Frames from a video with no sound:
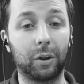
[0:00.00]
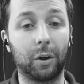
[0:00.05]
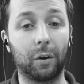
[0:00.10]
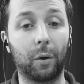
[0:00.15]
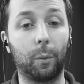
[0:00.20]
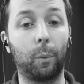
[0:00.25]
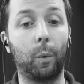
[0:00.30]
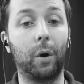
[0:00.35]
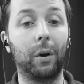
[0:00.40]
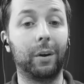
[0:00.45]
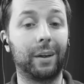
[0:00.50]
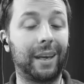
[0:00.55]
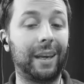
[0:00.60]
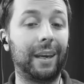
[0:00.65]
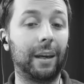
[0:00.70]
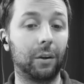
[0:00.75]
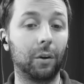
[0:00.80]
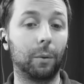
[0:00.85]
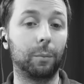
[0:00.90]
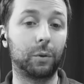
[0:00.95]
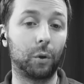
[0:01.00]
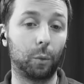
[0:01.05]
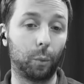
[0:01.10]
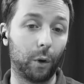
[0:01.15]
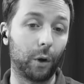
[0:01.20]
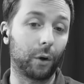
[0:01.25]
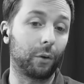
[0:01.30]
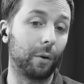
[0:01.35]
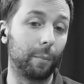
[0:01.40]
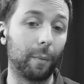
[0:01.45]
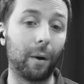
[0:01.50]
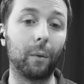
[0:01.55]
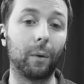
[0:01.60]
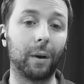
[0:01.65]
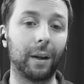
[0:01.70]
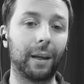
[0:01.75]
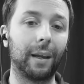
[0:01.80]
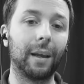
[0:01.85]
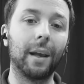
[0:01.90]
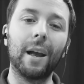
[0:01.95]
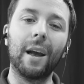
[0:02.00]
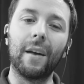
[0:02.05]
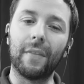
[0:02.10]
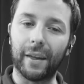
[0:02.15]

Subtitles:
you know, that weren't geared up to work remotely.